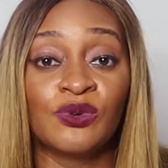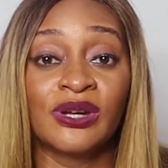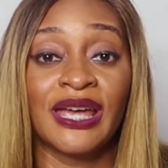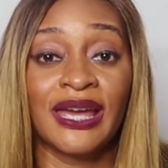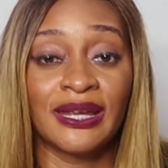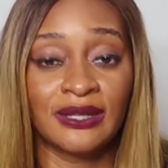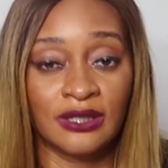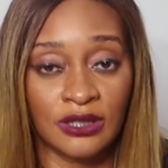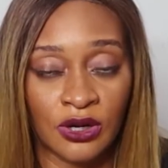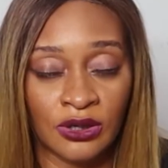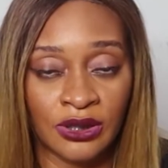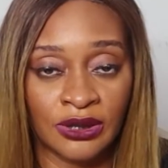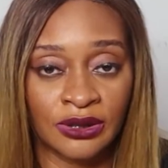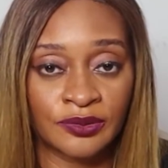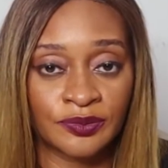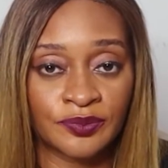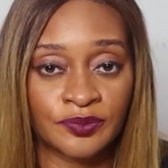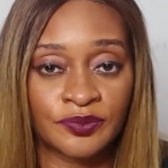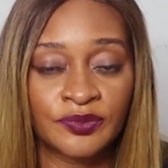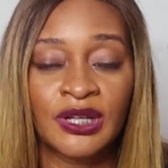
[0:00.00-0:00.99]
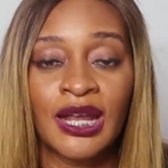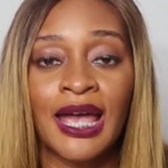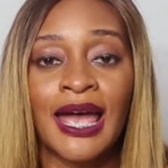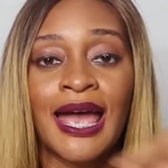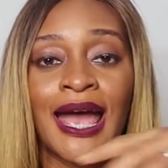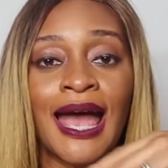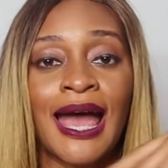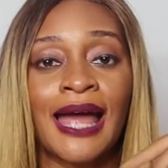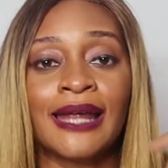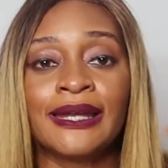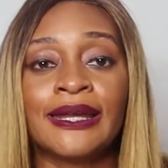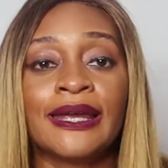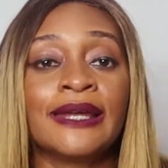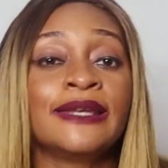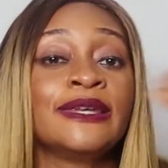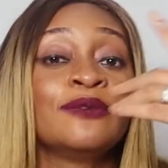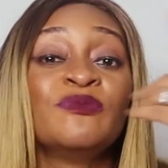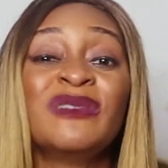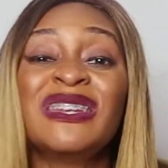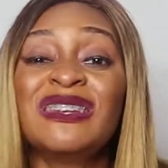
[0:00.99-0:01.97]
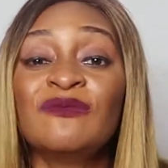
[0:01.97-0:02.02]
will get done. And then
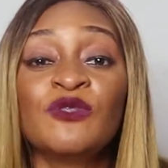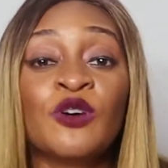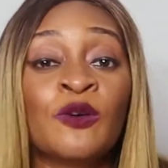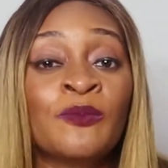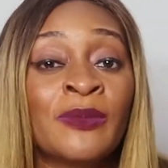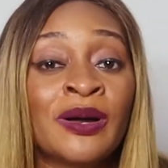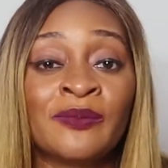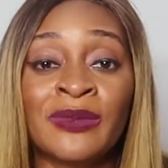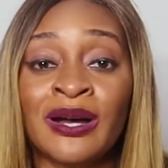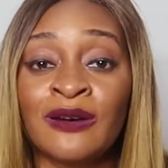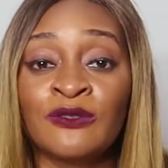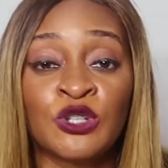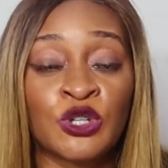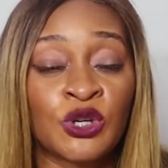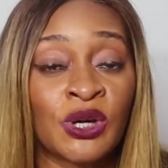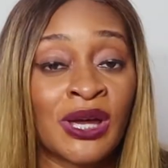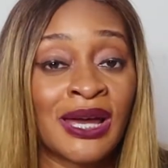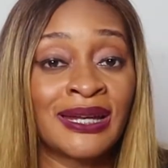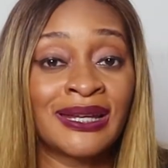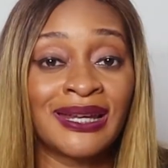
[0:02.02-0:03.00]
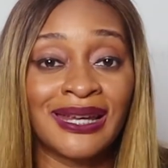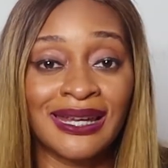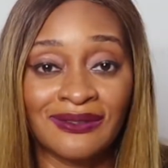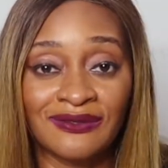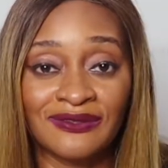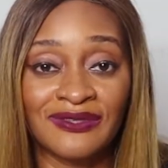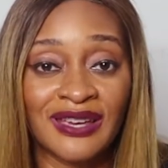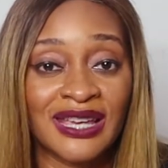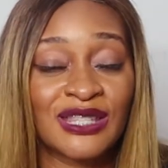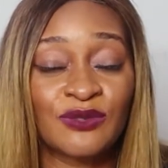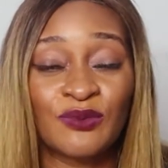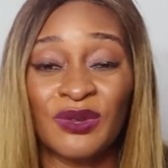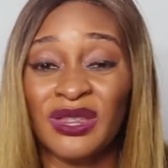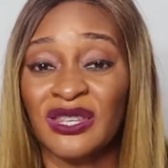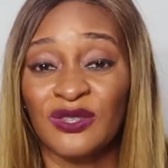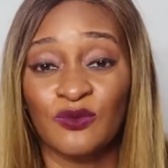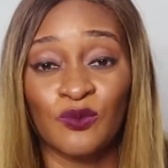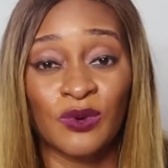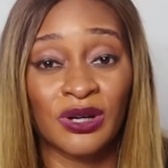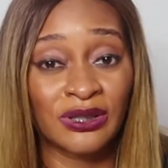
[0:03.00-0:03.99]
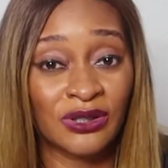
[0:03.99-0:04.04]
the minimum amount you can invest with
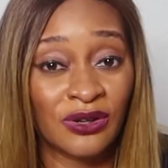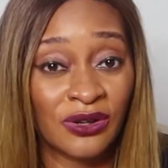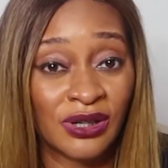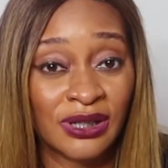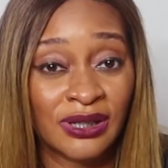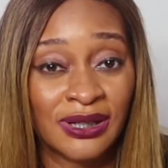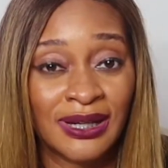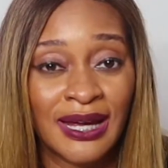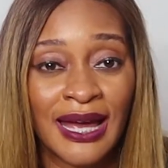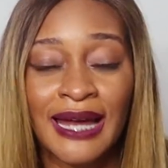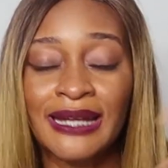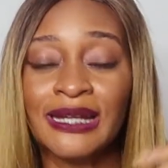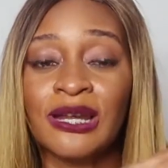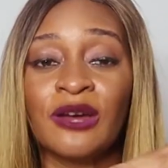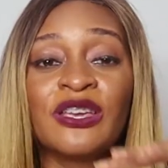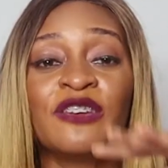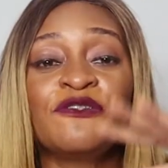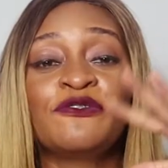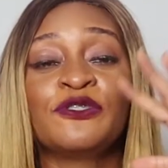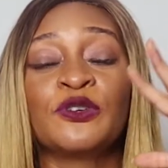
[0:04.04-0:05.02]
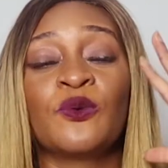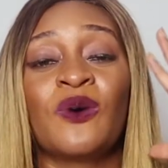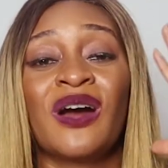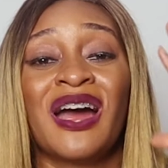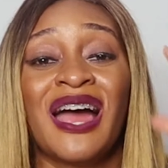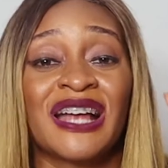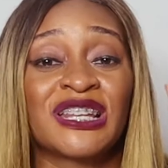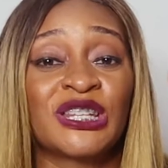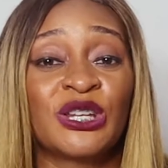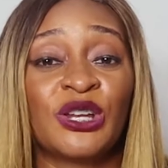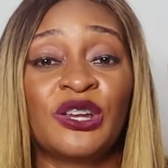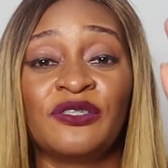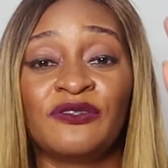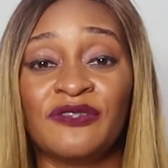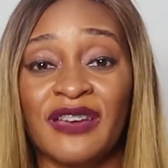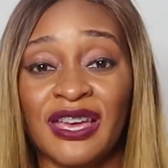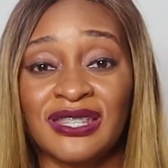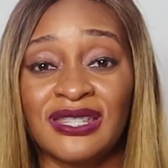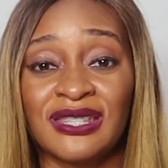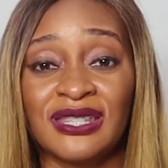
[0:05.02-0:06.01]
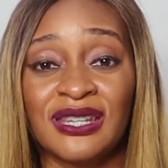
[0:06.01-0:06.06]
is $1. Now, if you are actually
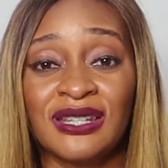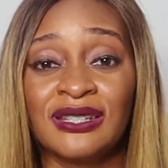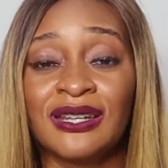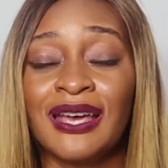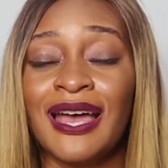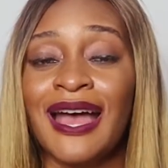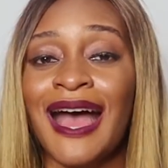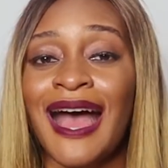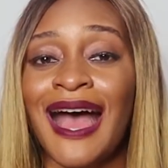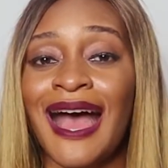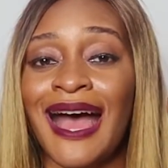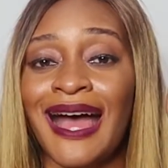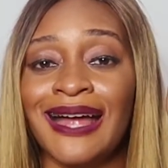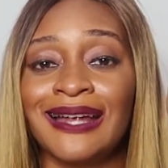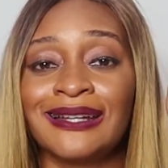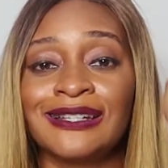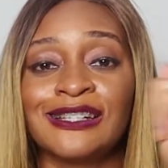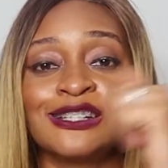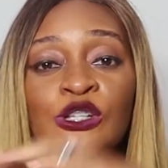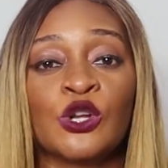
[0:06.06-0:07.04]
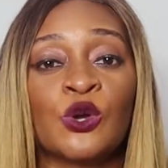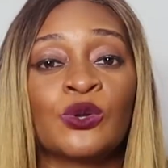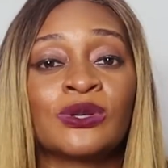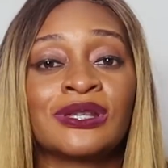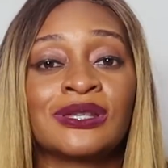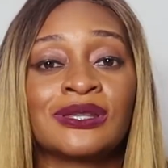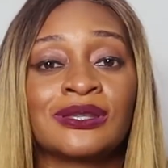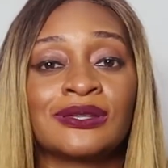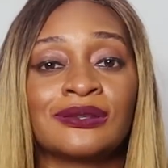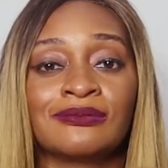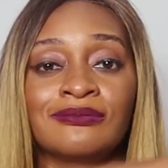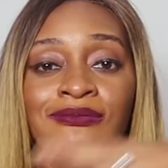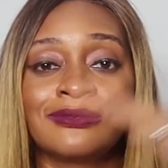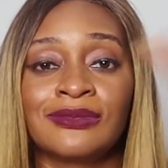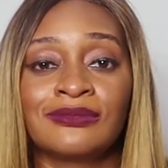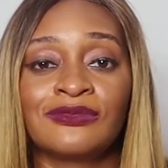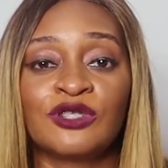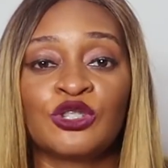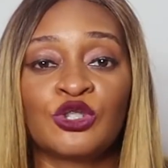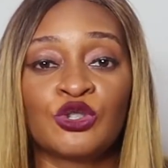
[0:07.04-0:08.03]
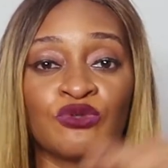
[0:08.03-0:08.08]
investing and not
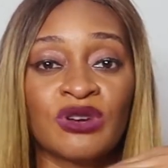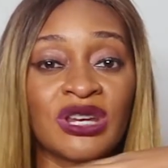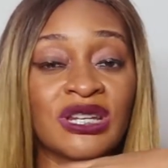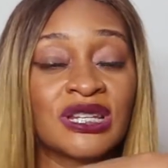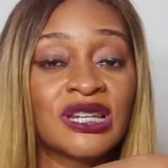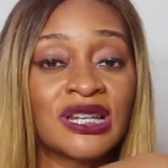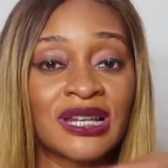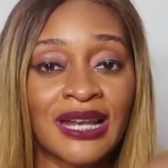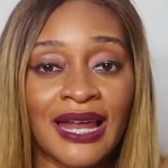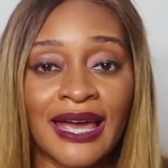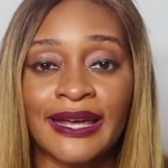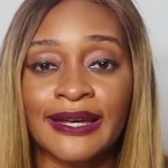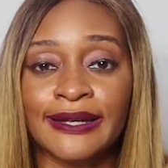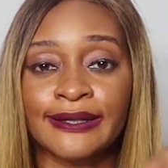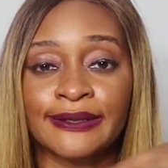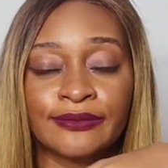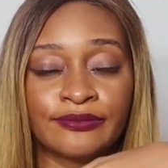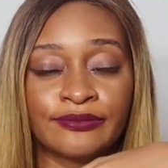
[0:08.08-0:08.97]
trading, like